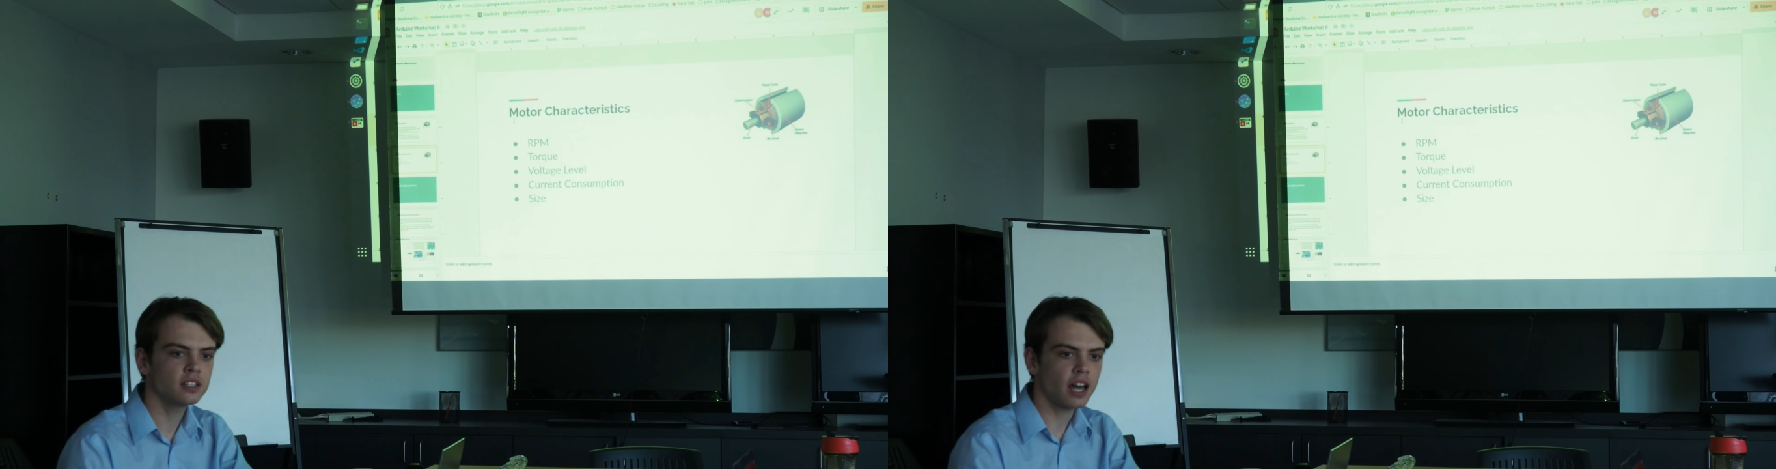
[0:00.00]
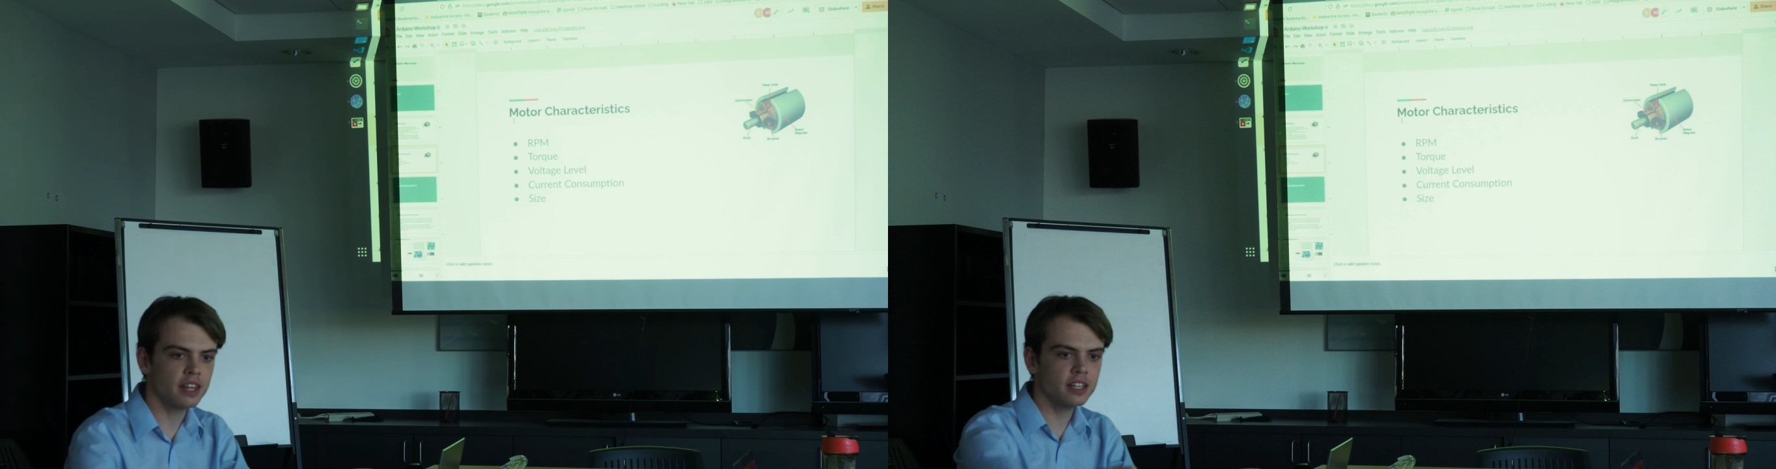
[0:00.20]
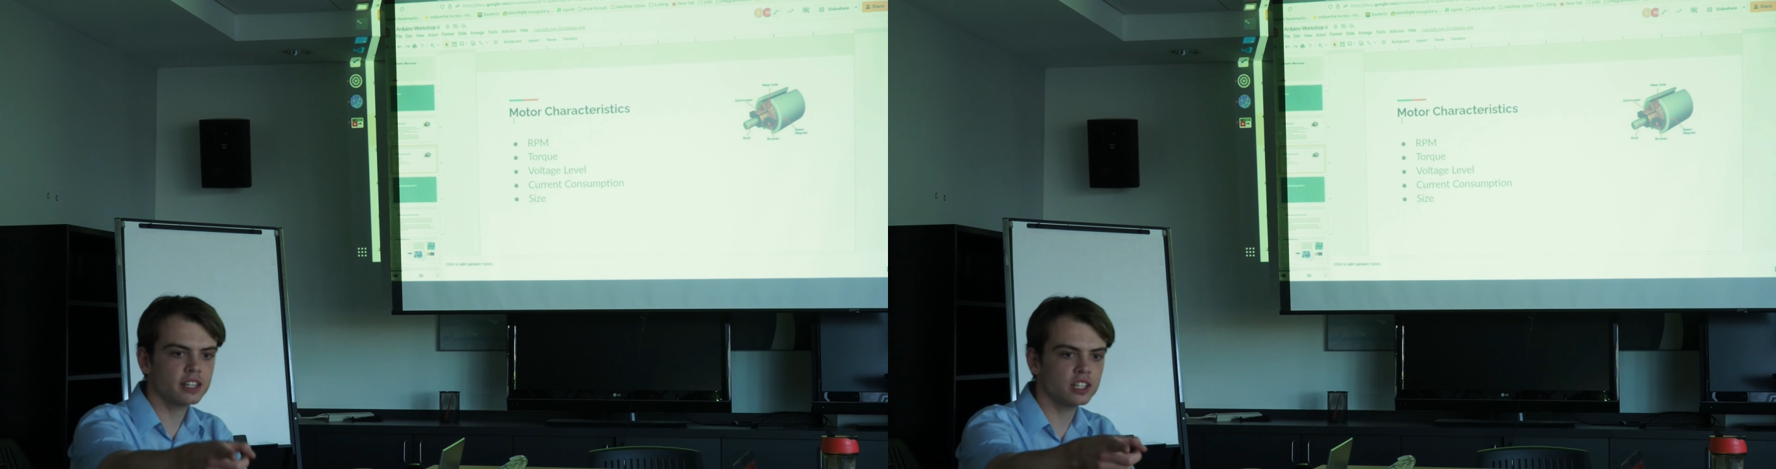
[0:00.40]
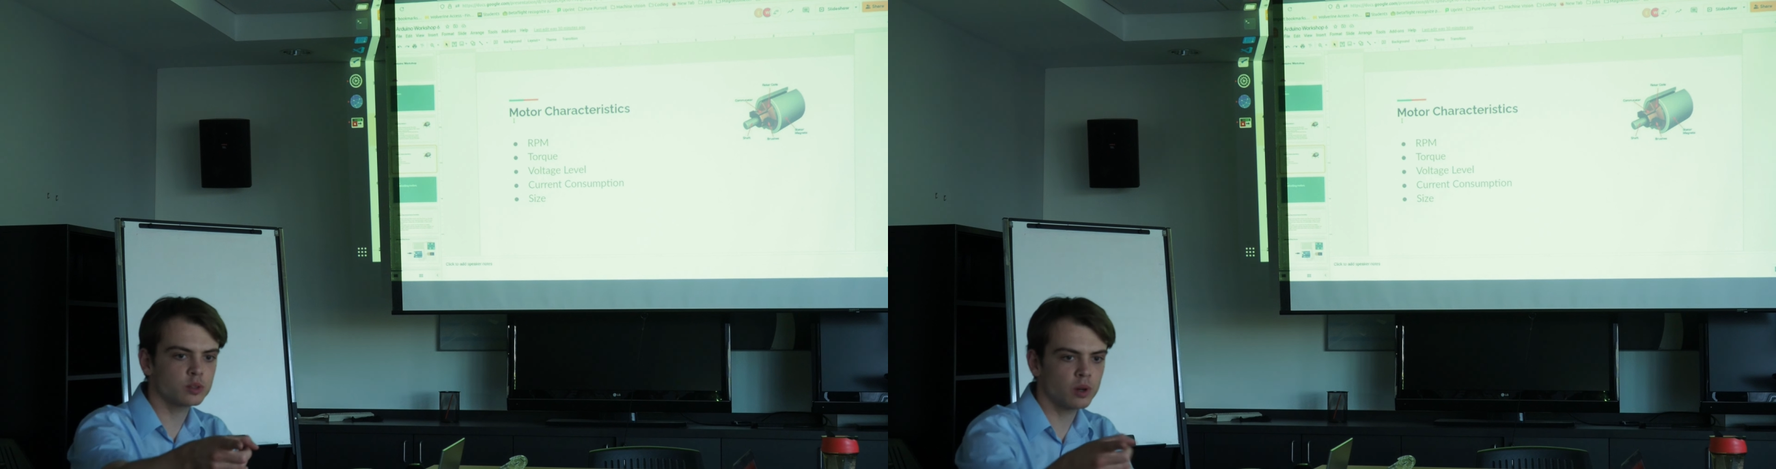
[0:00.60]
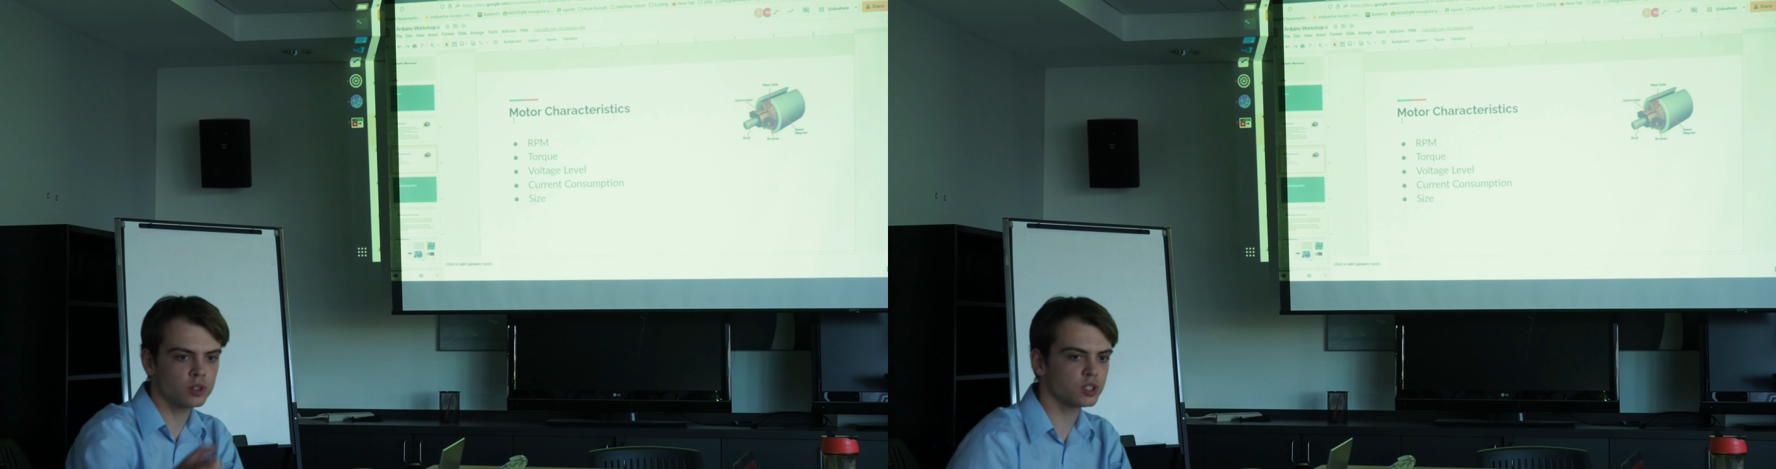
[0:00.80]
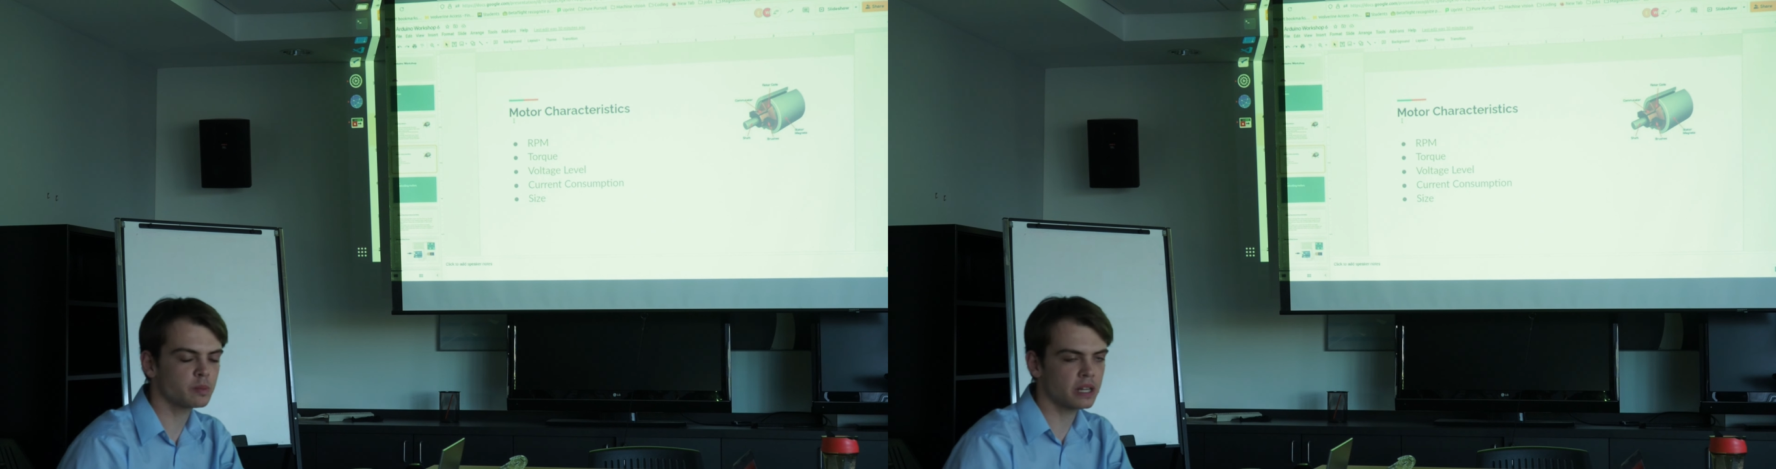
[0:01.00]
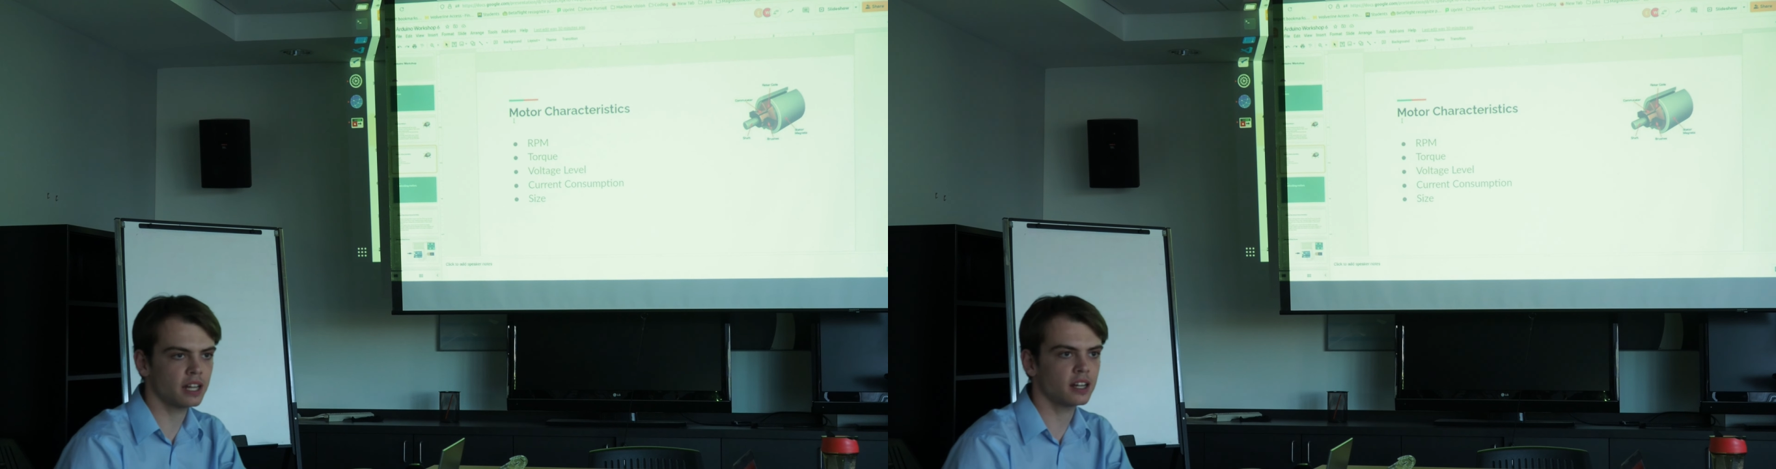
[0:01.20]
I think these motors spin at